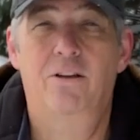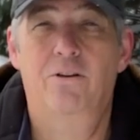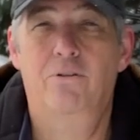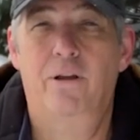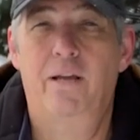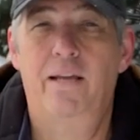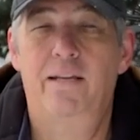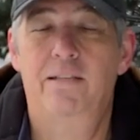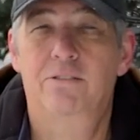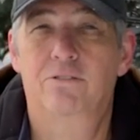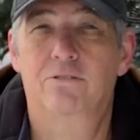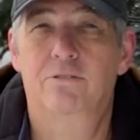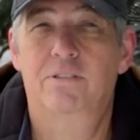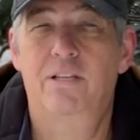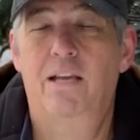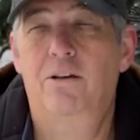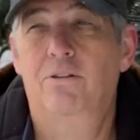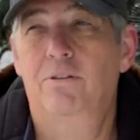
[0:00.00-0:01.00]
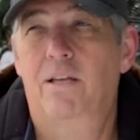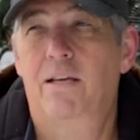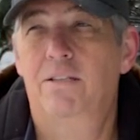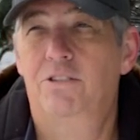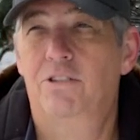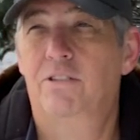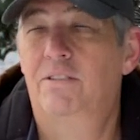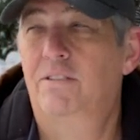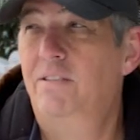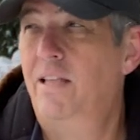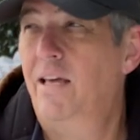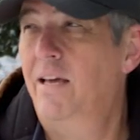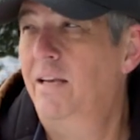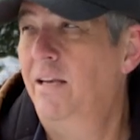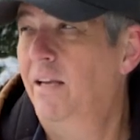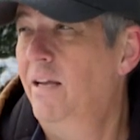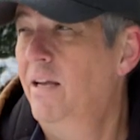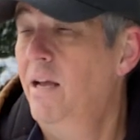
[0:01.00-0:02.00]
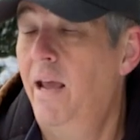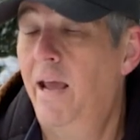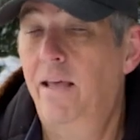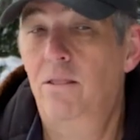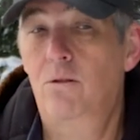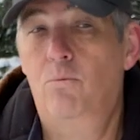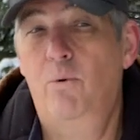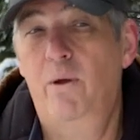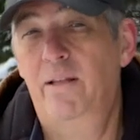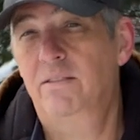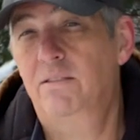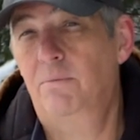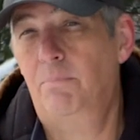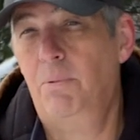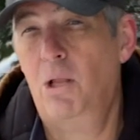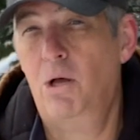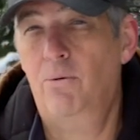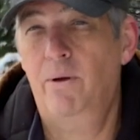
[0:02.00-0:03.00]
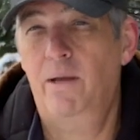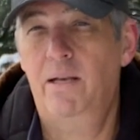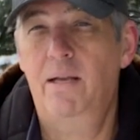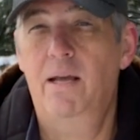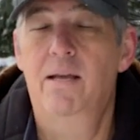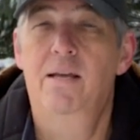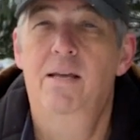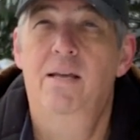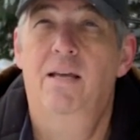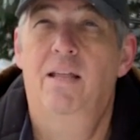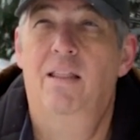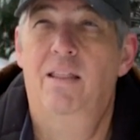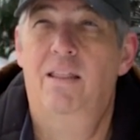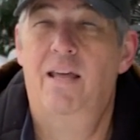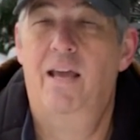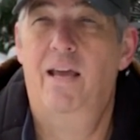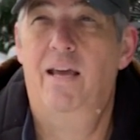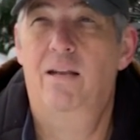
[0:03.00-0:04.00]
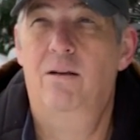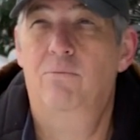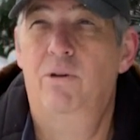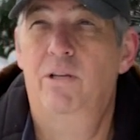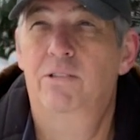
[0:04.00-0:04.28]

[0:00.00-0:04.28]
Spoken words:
degrees or single digits, then, and the wind's blowing, then we